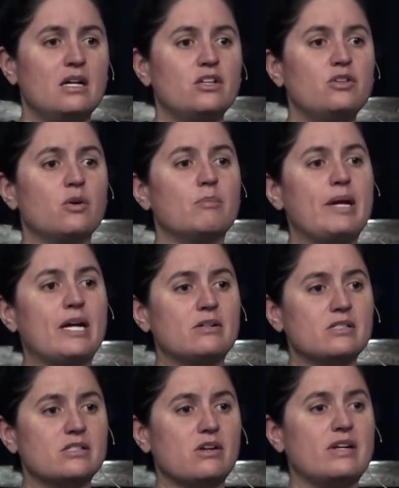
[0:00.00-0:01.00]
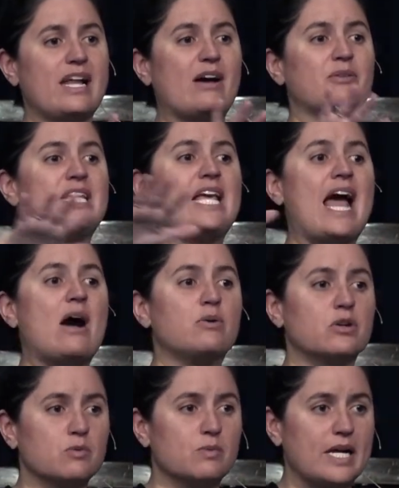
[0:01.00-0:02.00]
Your parents are now the
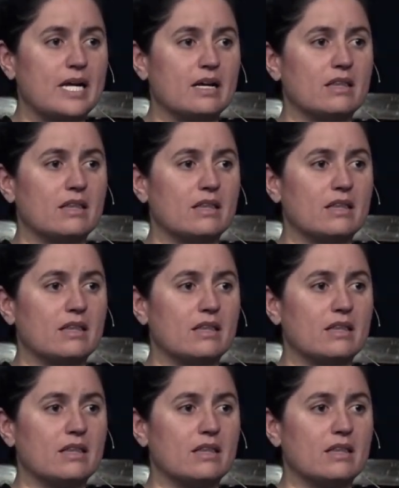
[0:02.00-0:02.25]
outer ring,